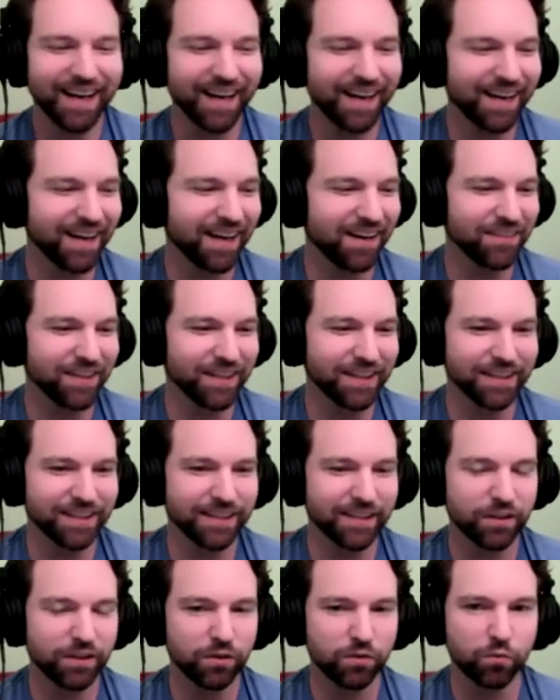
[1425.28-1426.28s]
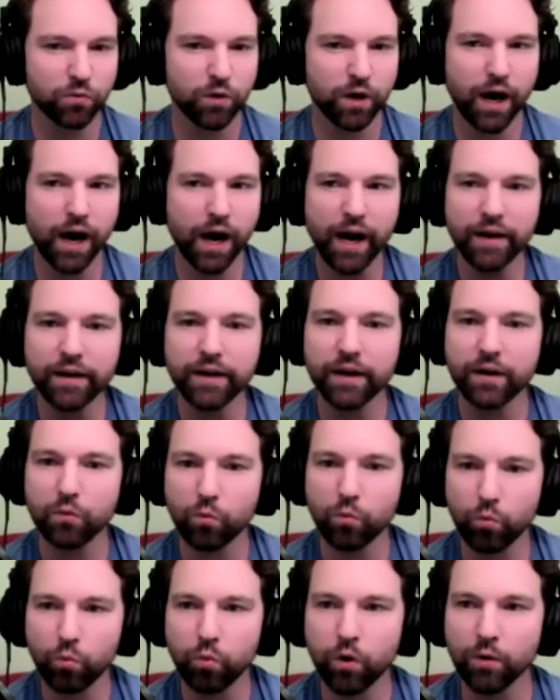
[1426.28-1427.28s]
yeah, I mean, I
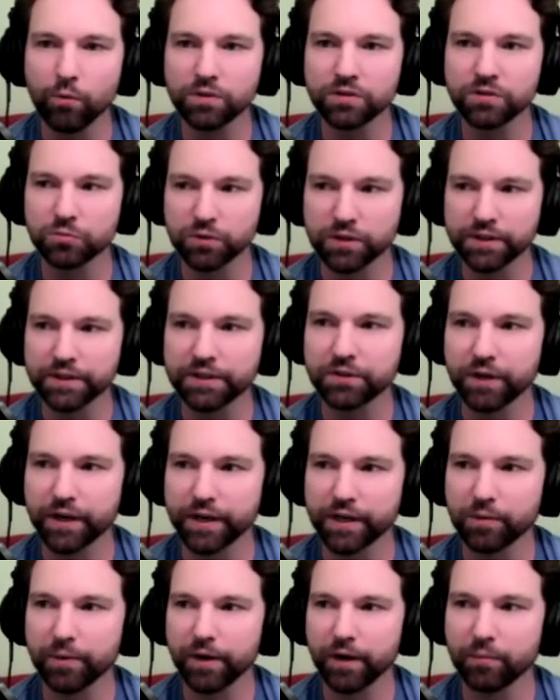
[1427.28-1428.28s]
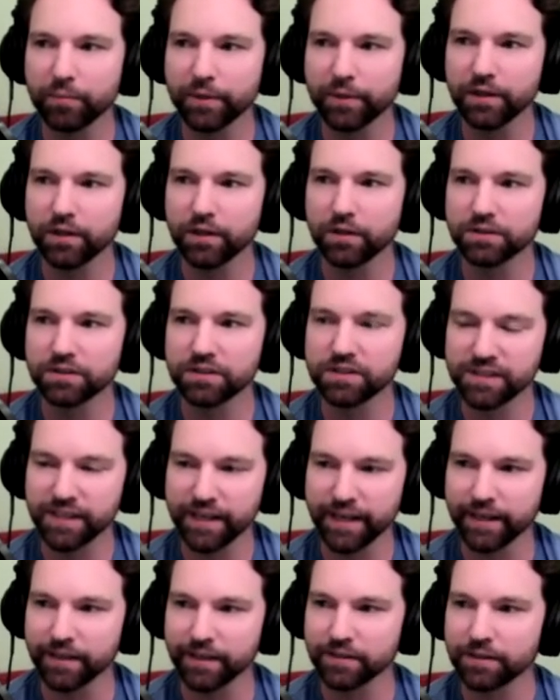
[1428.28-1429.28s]
what was really great about being on
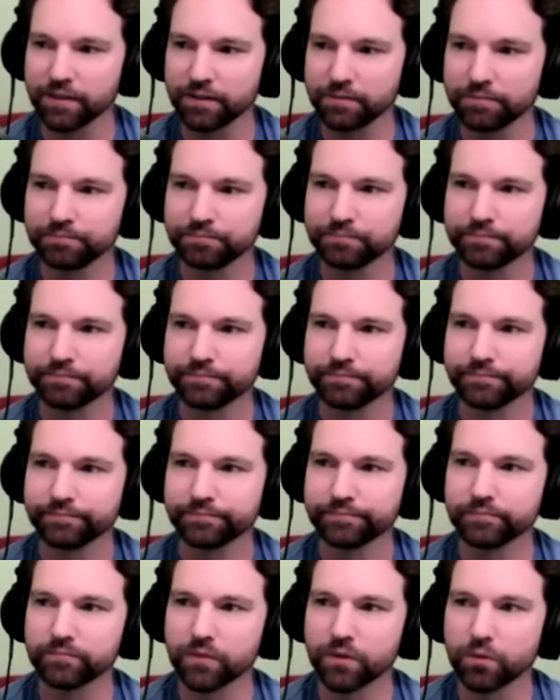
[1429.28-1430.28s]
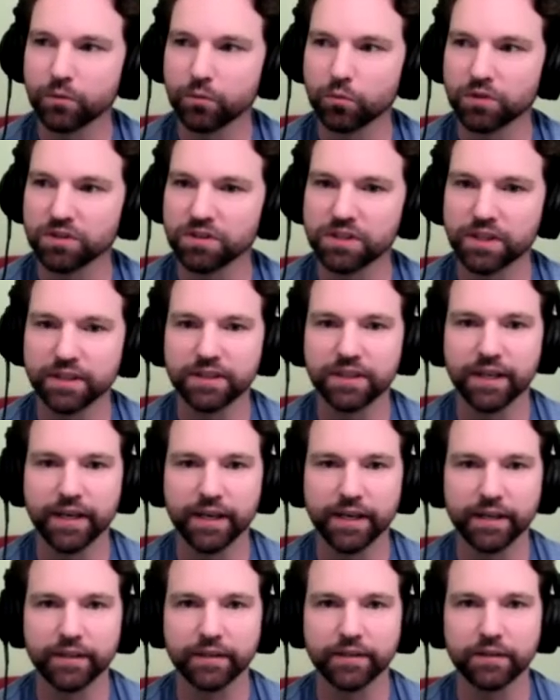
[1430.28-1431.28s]
set was that
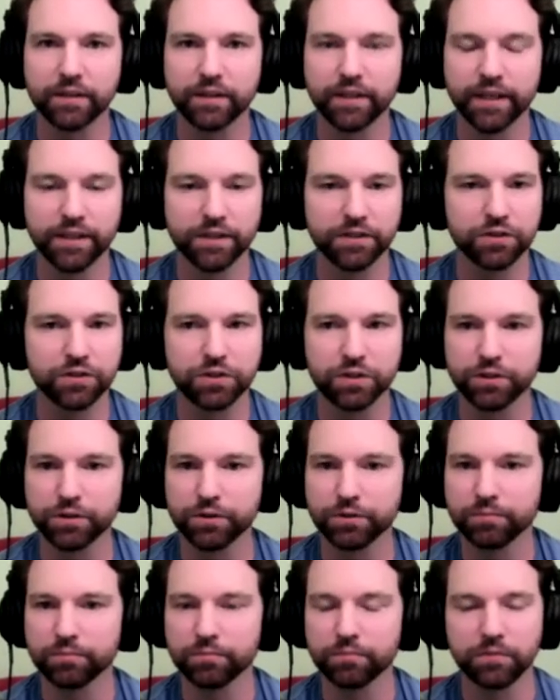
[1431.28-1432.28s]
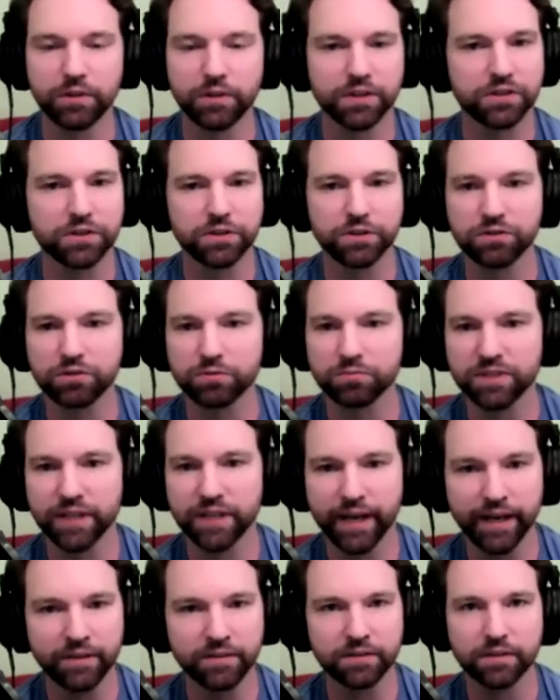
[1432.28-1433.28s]
they let us do let's do some
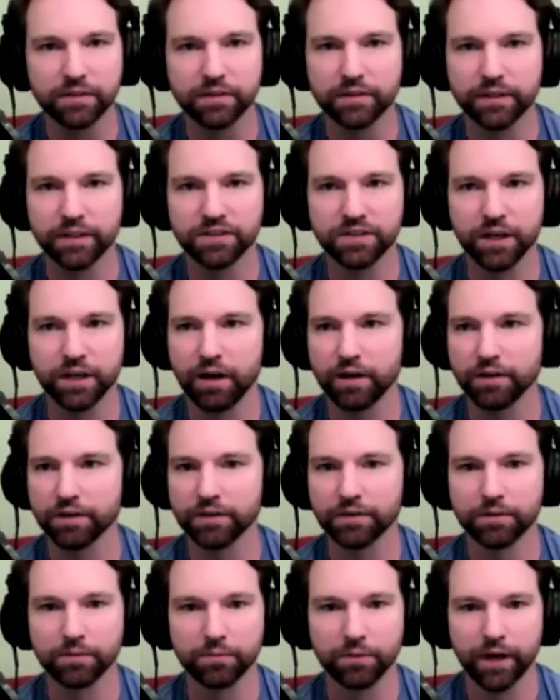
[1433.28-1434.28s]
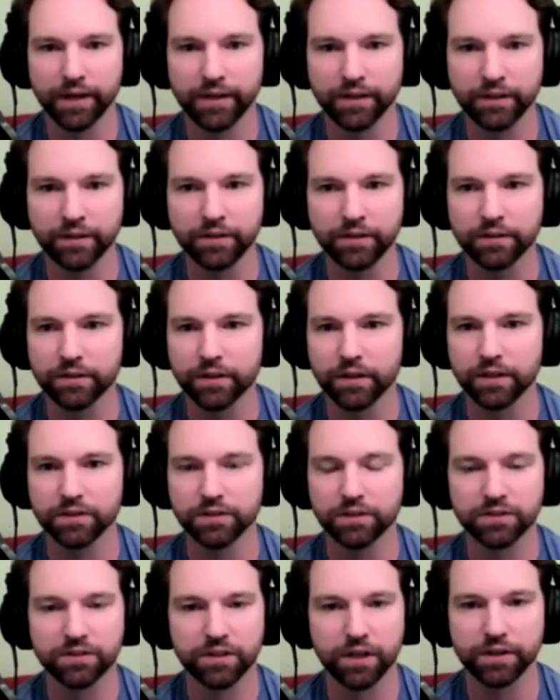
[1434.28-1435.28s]
takes, let's honor the writer, uh,
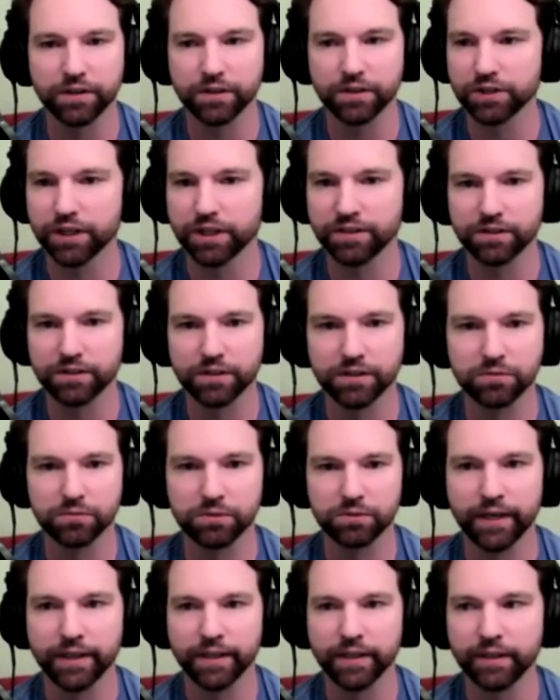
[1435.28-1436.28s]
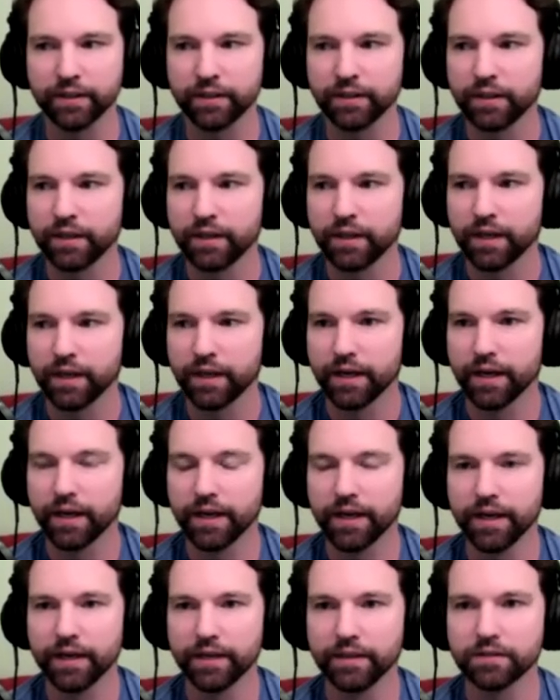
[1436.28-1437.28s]
mm-hmm. let's honor Jessica's writing,
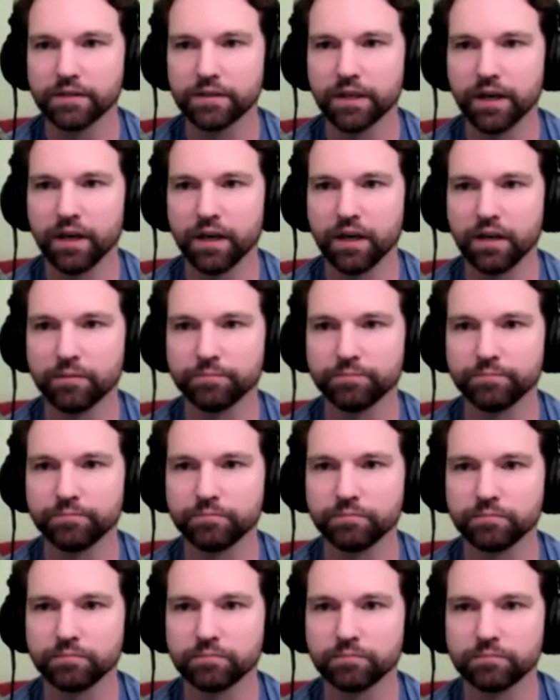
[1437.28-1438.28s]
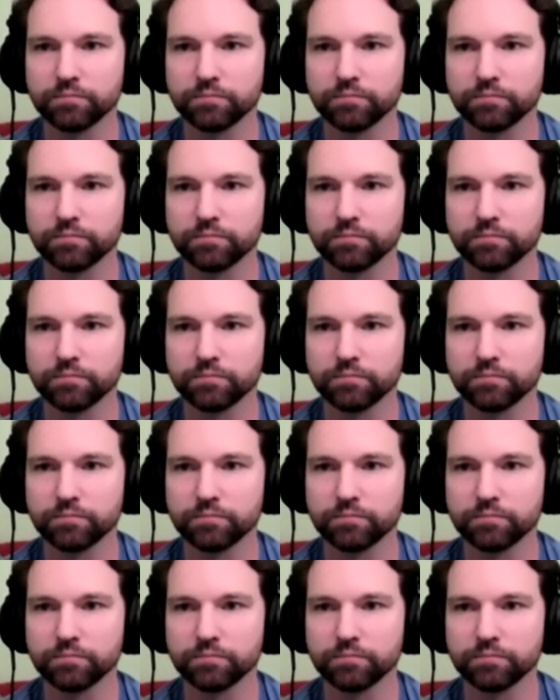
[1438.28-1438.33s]
and um,